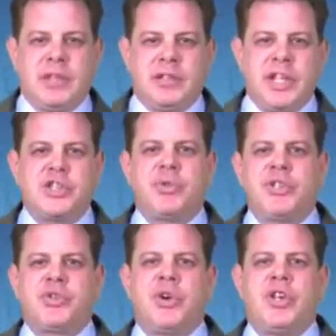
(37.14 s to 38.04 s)
Let's
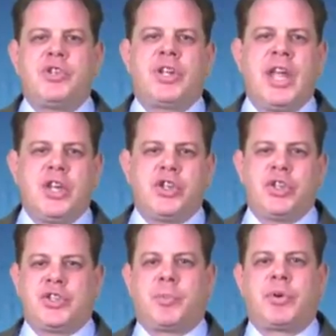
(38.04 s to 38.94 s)
restore education
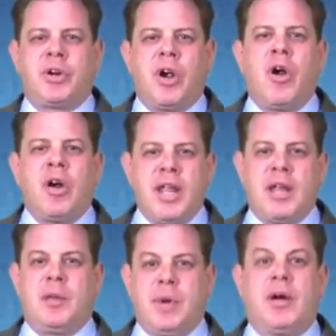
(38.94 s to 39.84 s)
as a priority
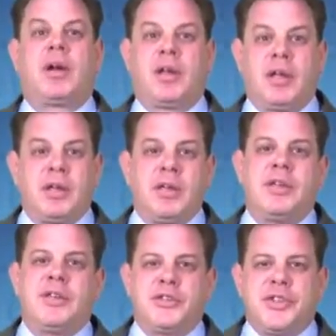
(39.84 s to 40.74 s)
in America
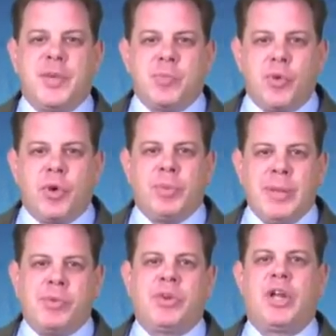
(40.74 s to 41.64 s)
so that more
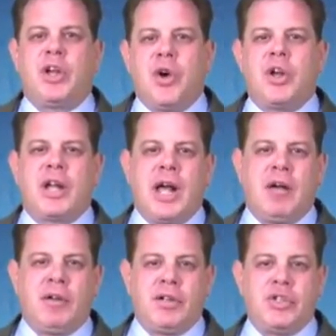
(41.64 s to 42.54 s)
people can go to
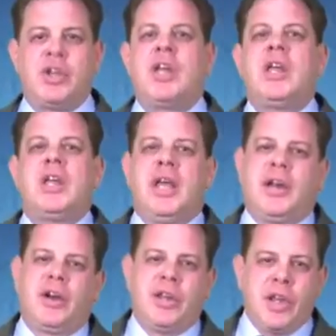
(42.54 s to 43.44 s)
college
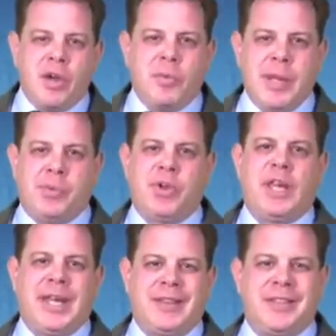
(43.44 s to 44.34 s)
and our young people
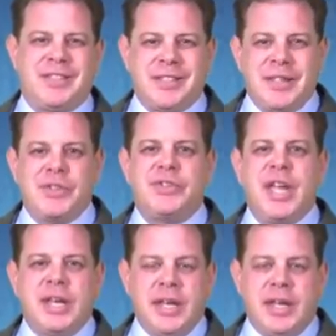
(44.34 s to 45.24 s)
can get the skills
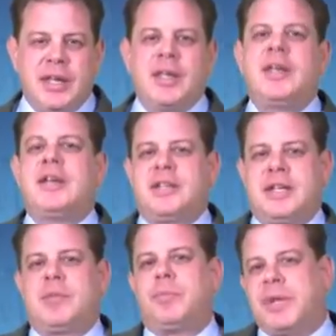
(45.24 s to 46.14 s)
they need to
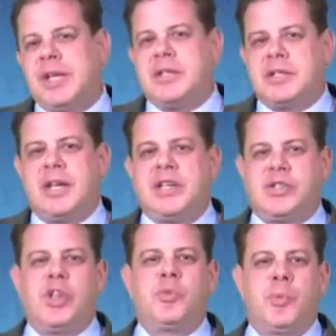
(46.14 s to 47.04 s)
compete in
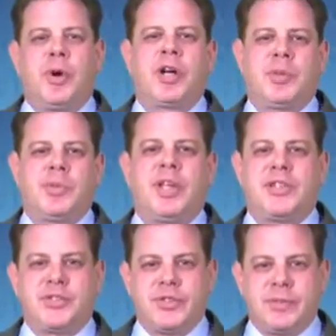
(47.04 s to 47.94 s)
today's global
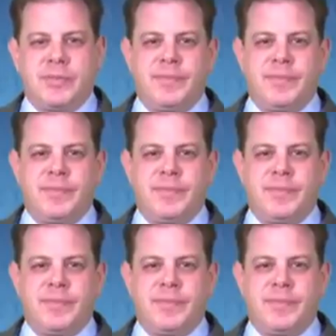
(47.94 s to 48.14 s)
marketplace.